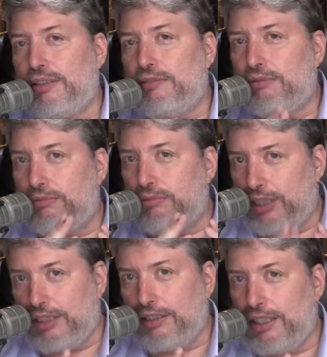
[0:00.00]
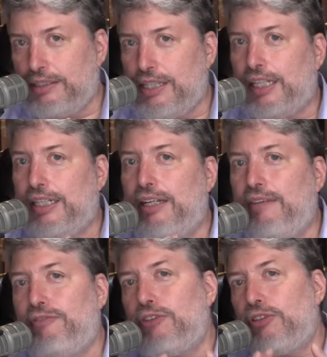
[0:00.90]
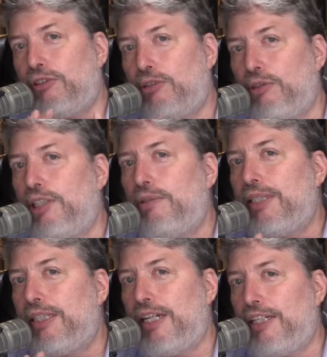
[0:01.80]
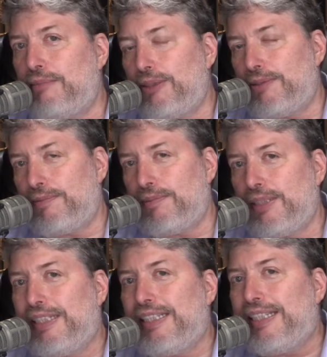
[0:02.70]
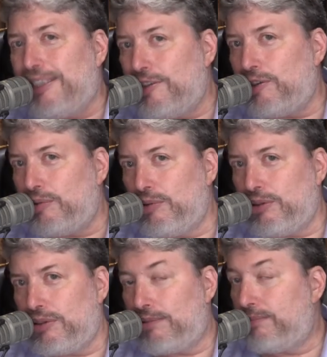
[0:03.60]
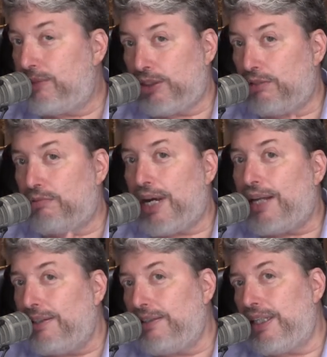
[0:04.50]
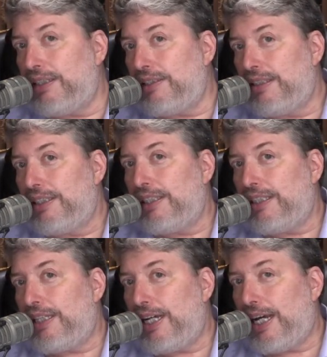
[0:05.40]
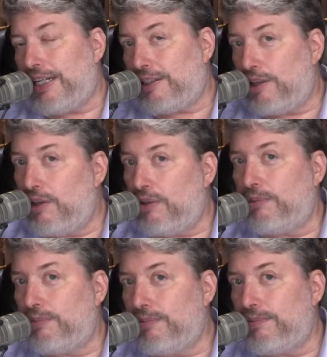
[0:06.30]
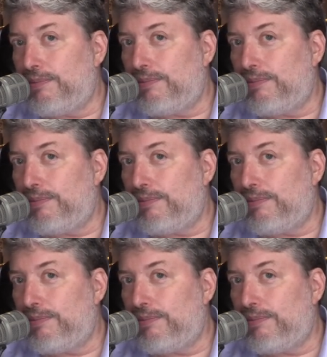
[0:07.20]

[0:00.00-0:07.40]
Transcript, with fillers: realize that if you're slaughtering an animal in Jerusalem, just rather than at home,